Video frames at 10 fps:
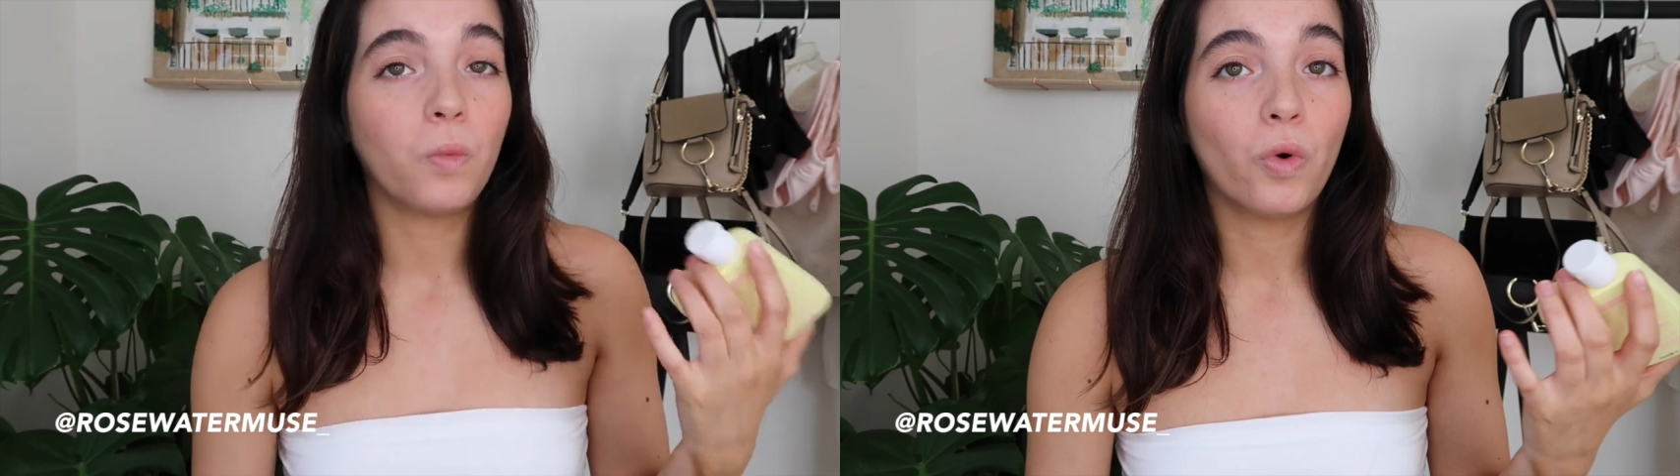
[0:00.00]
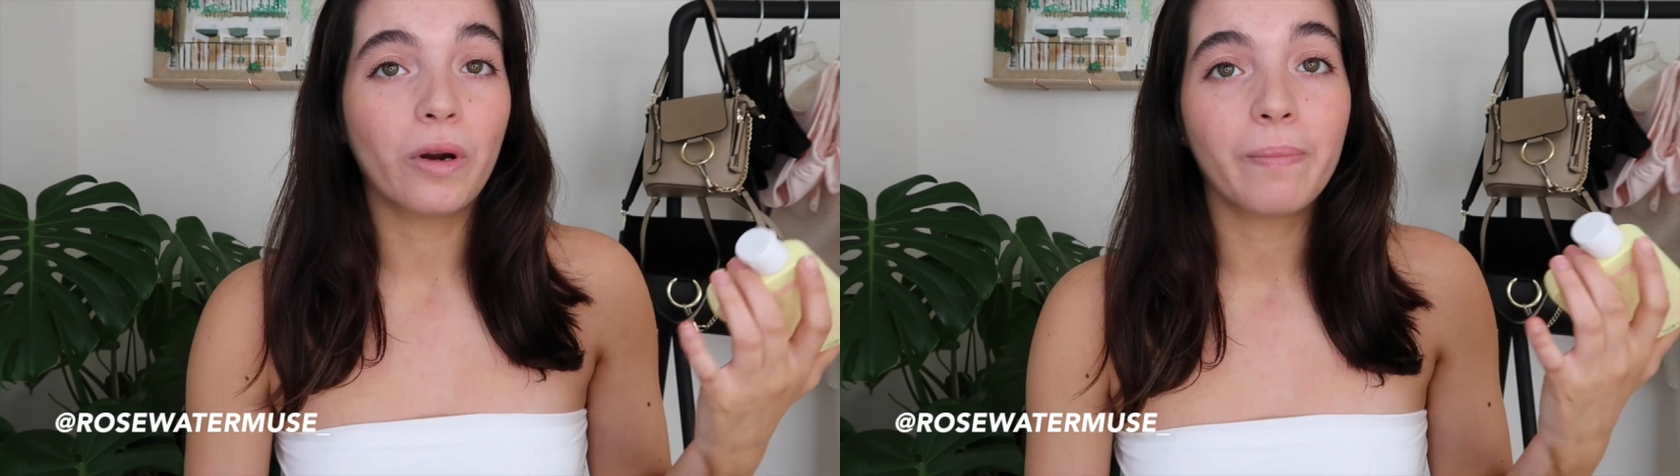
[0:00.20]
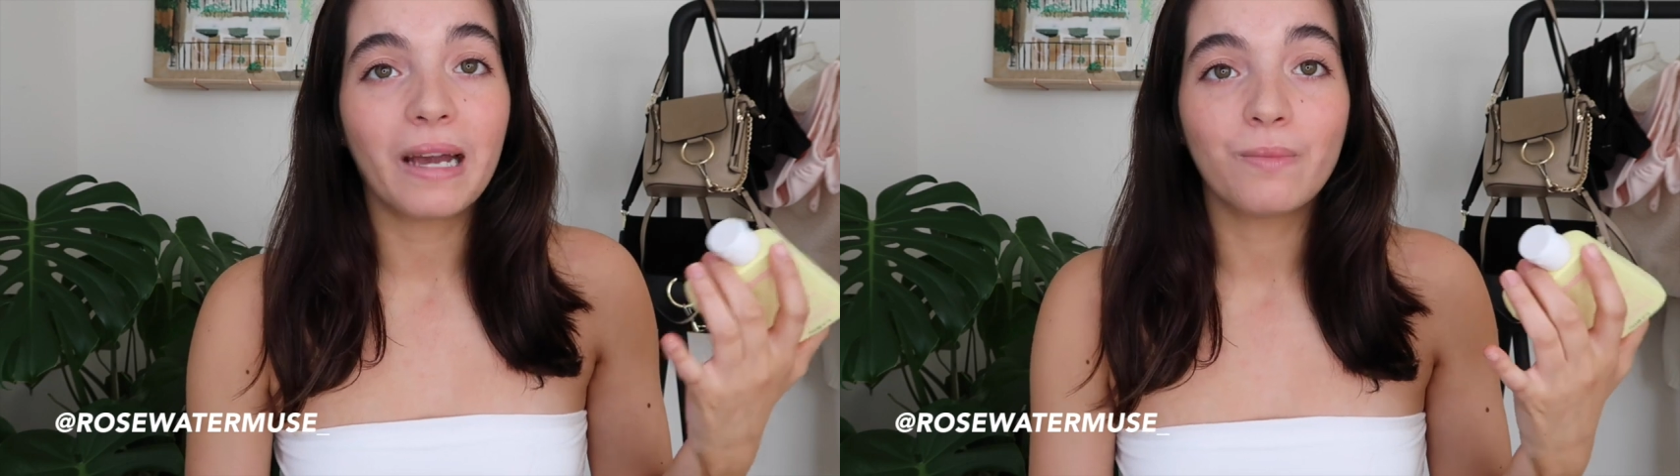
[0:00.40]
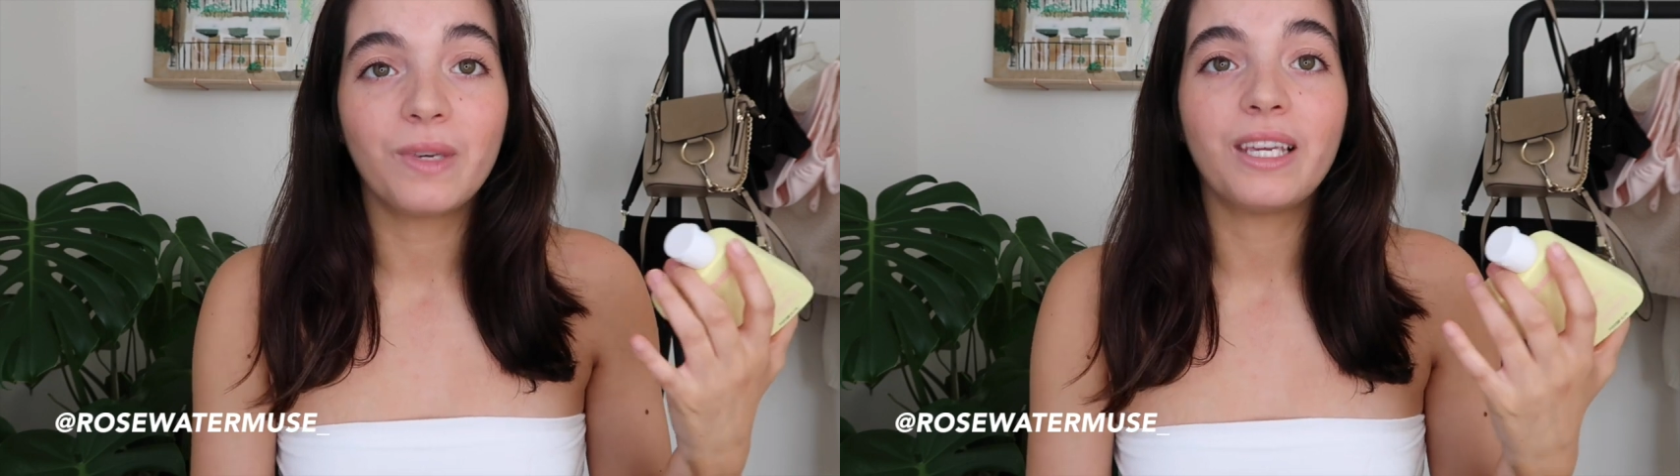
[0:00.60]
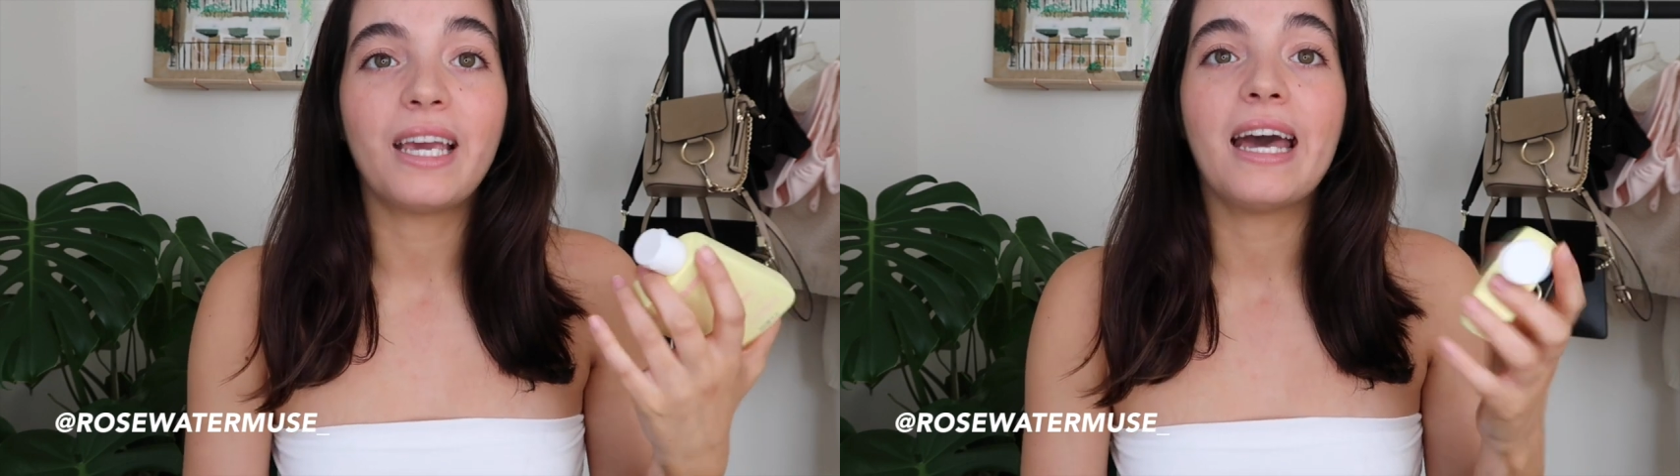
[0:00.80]
worn by
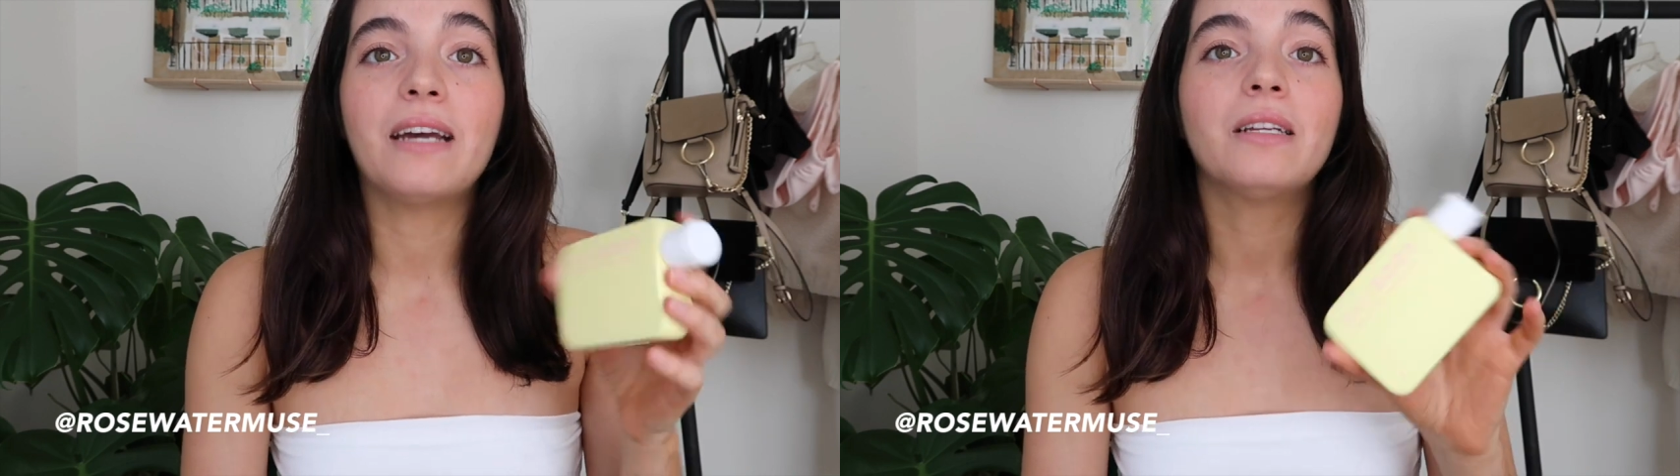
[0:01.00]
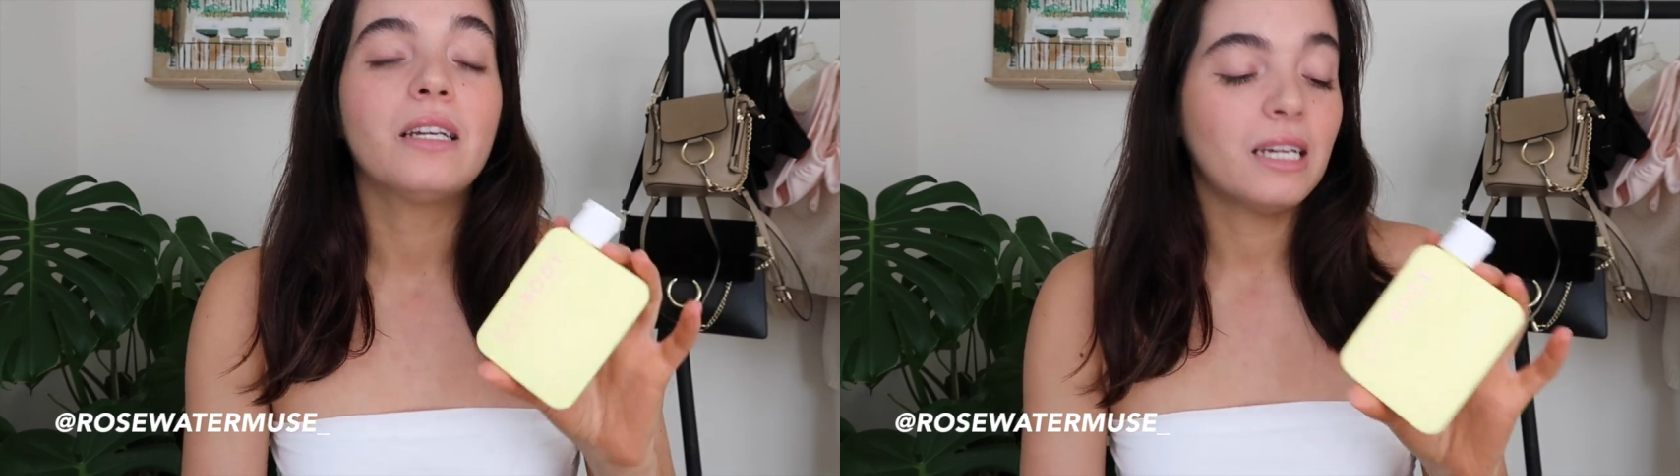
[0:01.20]
me yet.